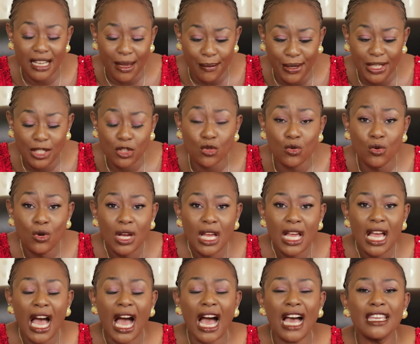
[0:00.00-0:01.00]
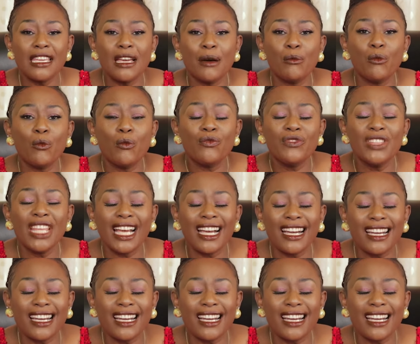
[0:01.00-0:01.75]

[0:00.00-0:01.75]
Number two, I am the